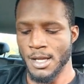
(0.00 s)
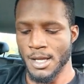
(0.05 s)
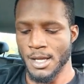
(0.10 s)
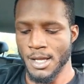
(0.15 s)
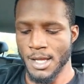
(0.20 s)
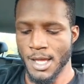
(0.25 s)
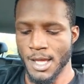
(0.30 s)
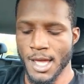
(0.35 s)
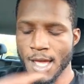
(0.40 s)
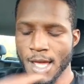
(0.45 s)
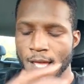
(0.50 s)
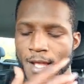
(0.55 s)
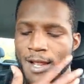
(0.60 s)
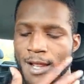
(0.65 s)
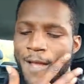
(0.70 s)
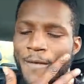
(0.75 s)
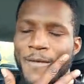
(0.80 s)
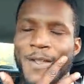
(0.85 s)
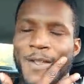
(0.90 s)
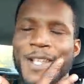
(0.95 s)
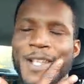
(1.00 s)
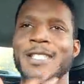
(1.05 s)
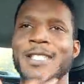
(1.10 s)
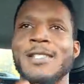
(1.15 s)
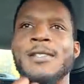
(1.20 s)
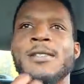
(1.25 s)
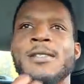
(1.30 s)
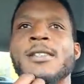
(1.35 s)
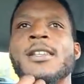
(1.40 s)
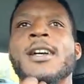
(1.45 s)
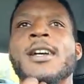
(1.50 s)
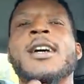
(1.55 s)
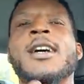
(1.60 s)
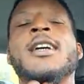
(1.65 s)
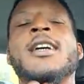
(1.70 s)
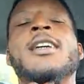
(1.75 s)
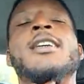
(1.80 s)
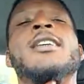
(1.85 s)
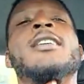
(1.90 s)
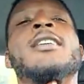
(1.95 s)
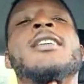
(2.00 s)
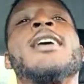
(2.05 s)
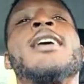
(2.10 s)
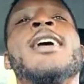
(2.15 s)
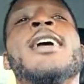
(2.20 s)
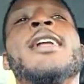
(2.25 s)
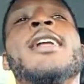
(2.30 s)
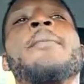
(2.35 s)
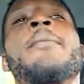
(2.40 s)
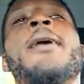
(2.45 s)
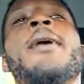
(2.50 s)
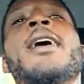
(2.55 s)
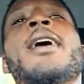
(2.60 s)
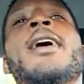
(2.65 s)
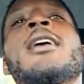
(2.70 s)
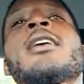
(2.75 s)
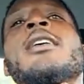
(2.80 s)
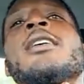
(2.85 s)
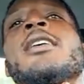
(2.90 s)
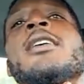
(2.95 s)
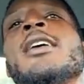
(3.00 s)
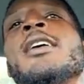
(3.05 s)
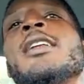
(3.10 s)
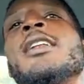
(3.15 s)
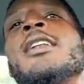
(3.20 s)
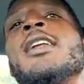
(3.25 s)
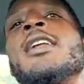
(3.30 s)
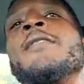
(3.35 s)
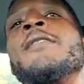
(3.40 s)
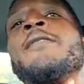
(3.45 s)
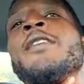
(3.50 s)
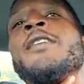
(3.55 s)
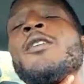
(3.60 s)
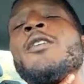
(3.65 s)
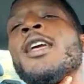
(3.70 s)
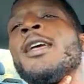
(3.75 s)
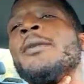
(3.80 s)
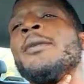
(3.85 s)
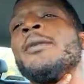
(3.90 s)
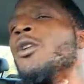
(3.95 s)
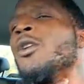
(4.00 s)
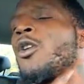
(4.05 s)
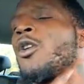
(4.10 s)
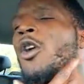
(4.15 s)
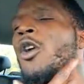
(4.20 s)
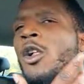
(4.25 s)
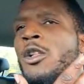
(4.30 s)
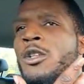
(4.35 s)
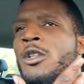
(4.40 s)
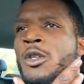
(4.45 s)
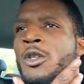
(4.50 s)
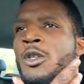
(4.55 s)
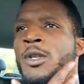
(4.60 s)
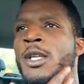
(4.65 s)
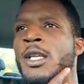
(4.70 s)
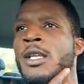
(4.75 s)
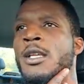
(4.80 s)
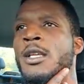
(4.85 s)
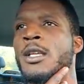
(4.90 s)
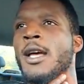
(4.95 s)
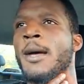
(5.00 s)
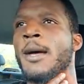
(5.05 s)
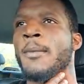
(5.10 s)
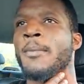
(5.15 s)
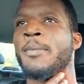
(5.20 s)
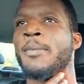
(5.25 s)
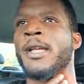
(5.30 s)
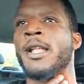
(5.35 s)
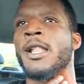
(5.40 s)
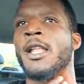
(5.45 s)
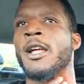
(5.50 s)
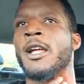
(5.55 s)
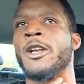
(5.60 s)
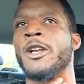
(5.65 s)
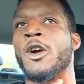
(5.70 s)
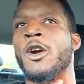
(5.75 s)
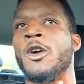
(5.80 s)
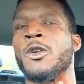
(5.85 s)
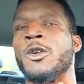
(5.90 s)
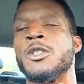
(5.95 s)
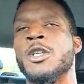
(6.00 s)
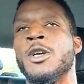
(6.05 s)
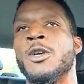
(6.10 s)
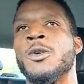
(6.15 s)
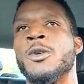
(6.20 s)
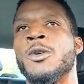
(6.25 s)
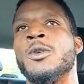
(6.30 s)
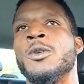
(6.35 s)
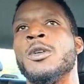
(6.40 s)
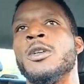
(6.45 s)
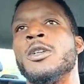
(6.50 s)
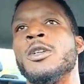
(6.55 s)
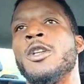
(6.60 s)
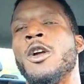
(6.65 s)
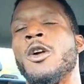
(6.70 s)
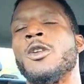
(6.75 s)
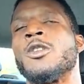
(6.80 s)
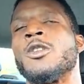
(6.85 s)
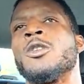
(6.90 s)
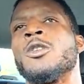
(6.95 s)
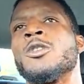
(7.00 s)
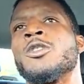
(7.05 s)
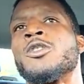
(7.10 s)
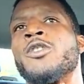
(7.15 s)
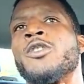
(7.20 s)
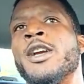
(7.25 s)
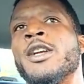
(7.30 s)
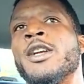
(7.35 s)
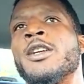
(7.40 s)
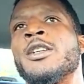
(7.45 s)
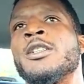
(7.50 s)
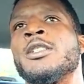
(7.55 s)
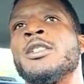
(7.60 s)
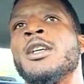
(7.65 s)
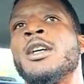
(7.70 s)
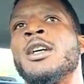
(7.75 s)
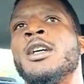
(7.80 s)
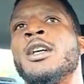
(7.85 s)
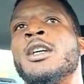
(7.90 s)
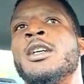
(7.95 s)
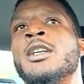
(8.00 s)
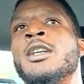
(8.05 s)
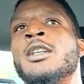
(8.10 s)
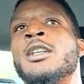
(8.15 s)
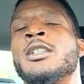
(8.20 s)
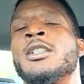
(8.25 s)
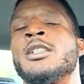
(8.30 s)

Yeah, Netflix, anime, and video games. Call of Duty. I've been playing a lot of Naruto Strikers, Naruto